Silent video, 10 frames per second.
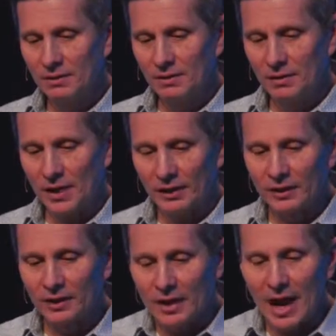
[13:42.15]
That
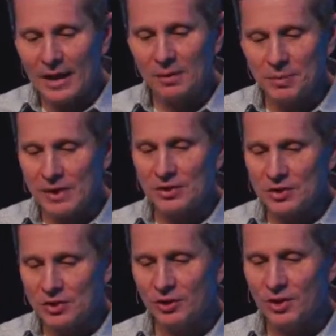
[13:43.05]
little line, it paints a
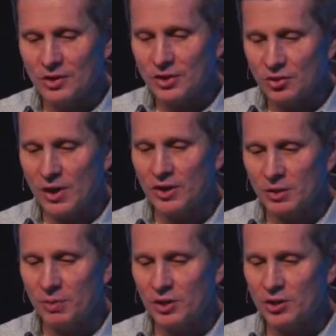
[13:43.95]
serious and tragic
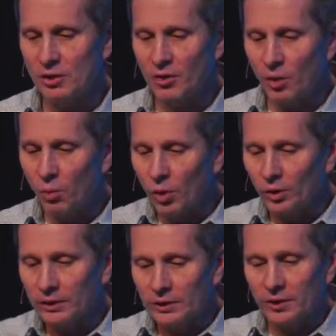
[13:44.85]
picture of our
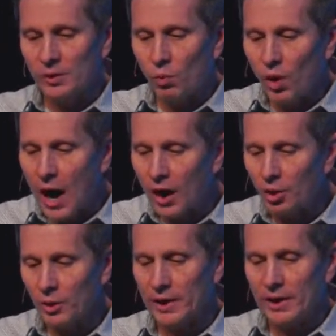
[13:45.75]
world literally
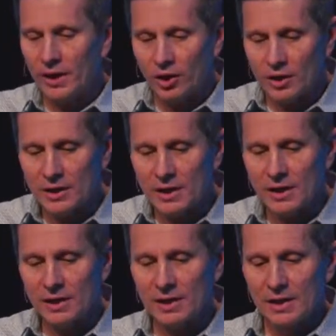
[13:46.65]
wallowing in our
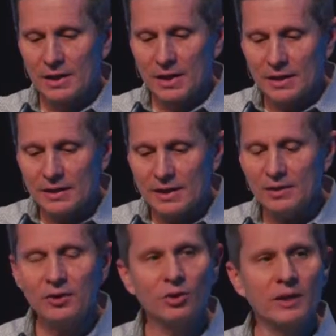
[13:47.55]
need, a need
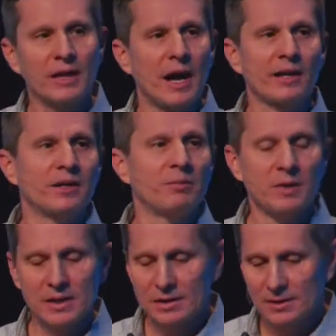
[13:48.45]
that only God can
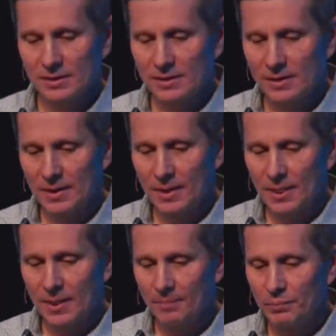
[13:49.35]
meet.
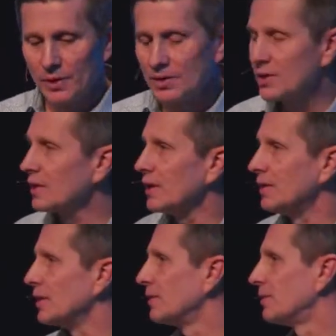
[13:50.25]
Second thing
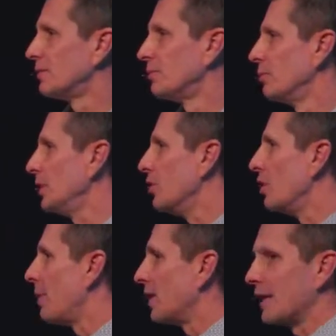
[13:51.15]
that we know
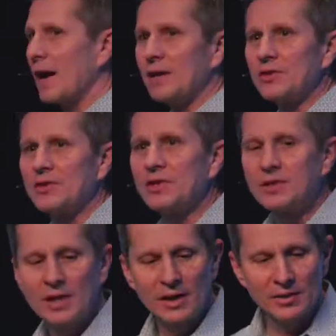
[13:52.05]
about God is this,
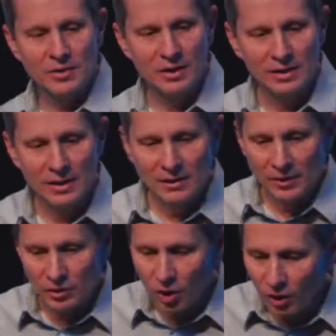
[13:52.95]
and that is that,
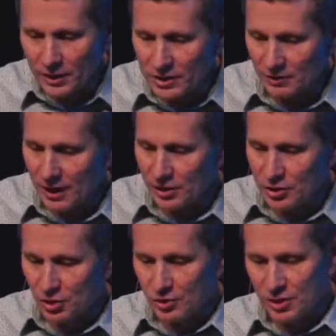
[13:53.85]
that the holiness of God
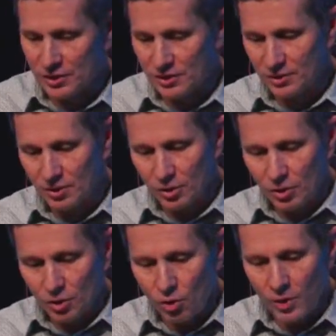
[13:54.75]
shows us
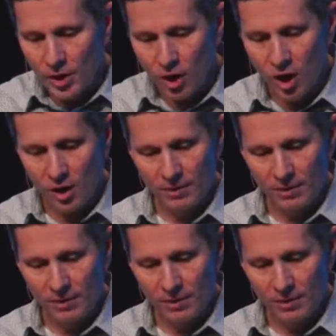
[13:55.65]
who we are.